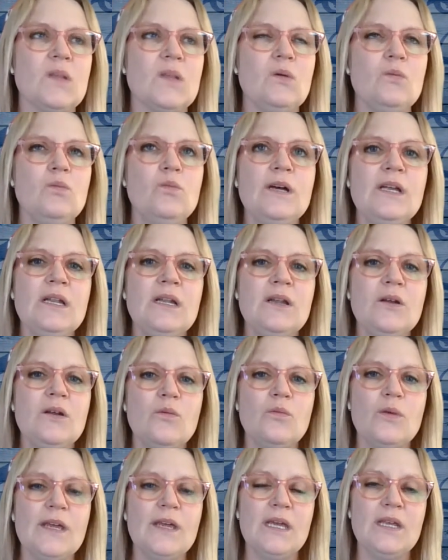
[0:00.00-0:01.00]
when
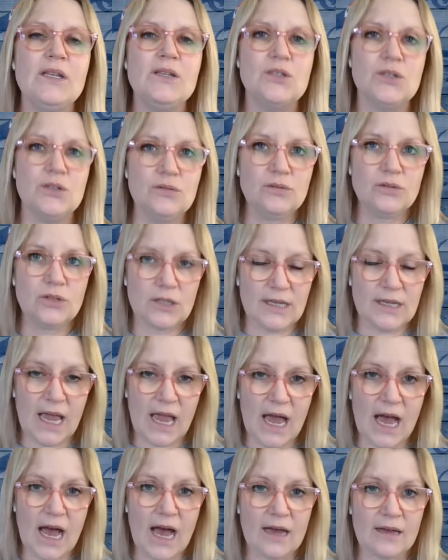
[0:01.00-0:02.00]
we do look
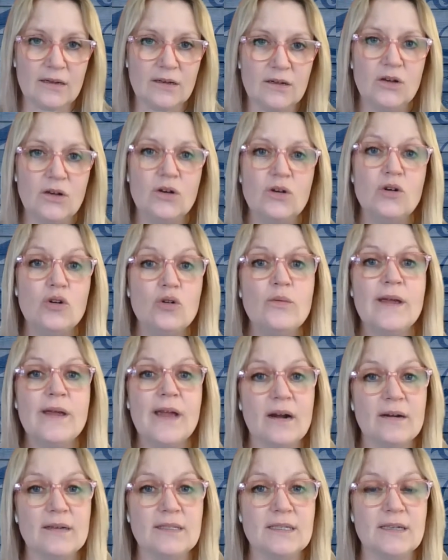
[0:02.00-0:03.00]
at who we
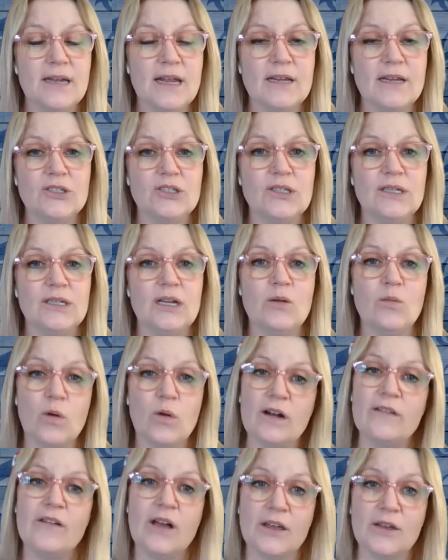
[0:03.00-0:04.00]
are as a nation and
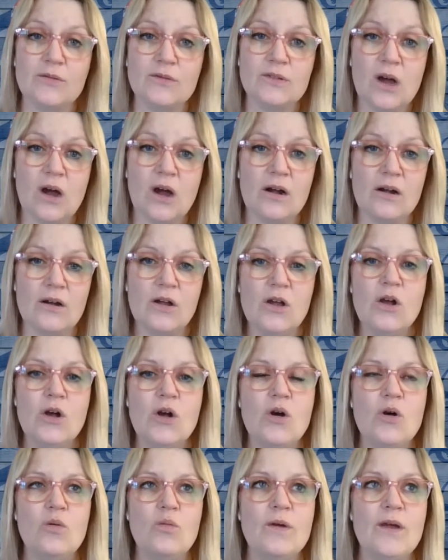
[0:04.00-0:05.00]
what our values are,
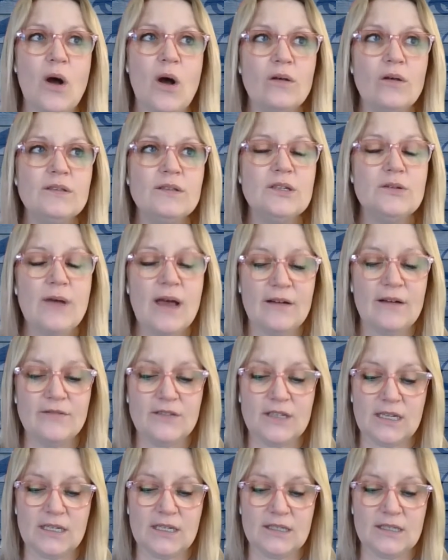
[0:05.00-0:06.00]
we also have
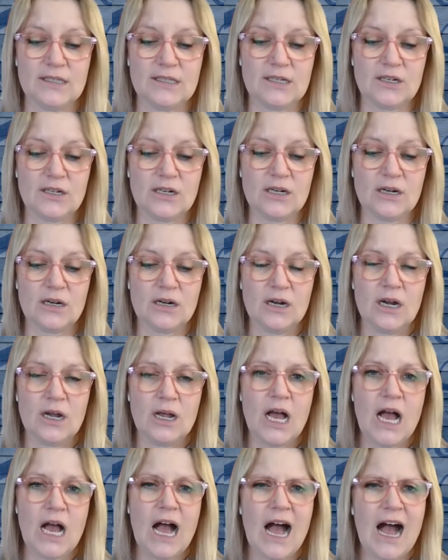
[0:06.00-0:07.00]
to consider
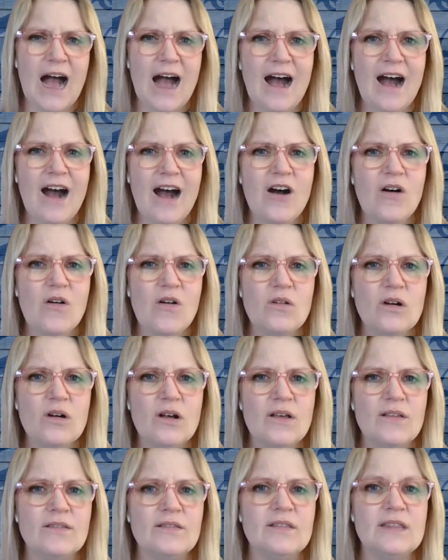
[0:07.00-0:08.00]
how
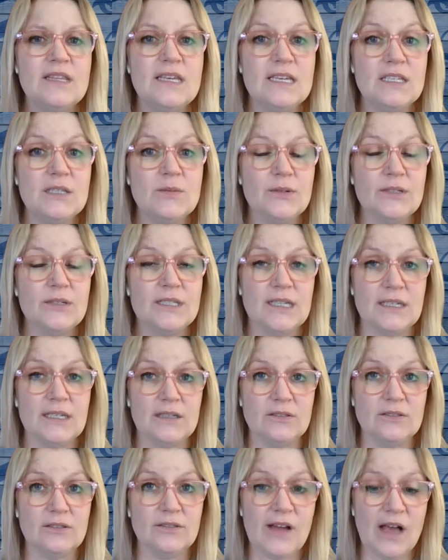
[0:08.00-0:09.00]
these
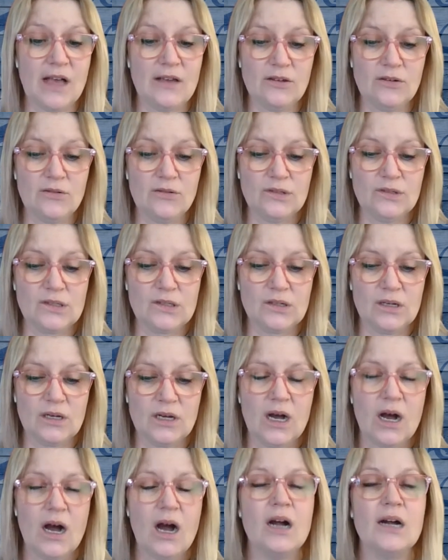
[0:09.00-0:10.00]
particular values
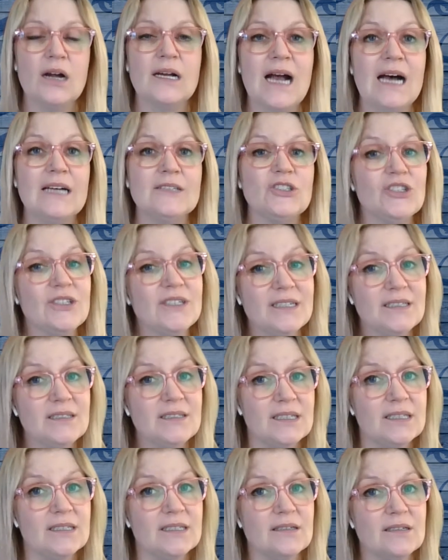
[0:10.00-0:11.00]
are
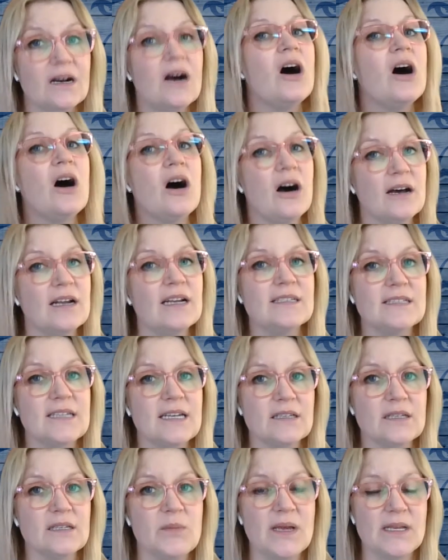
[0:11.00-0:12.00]
contradicted on a
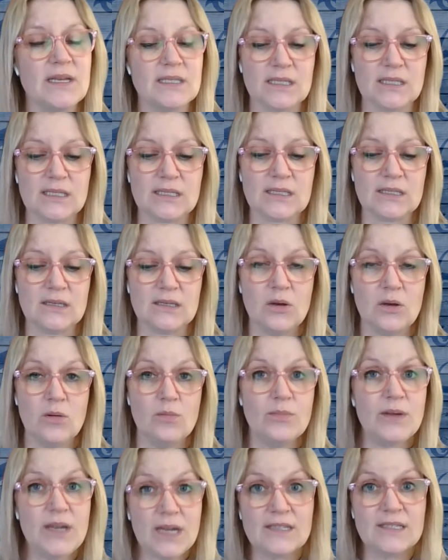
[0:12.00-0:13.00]
daily basis,
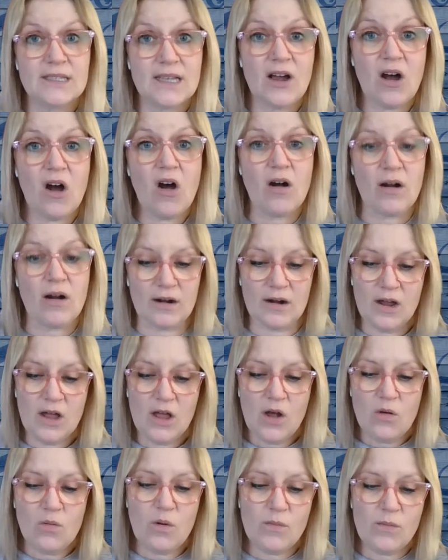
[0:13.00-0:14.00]
because they are.
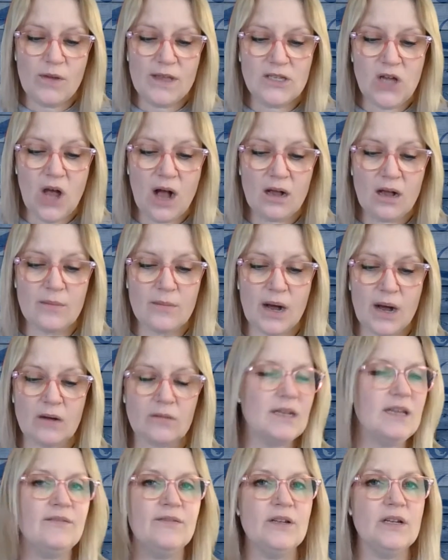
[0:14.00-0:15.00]
When we talk
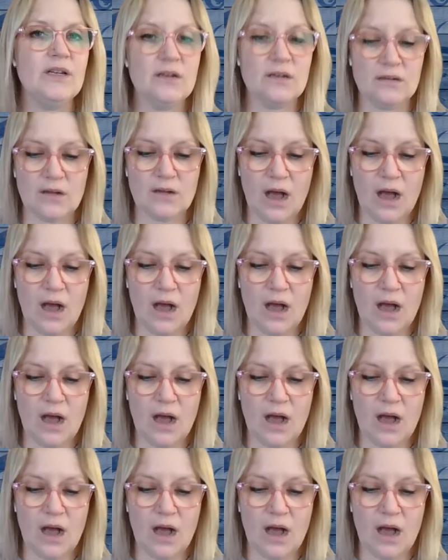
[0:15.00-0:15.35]
about even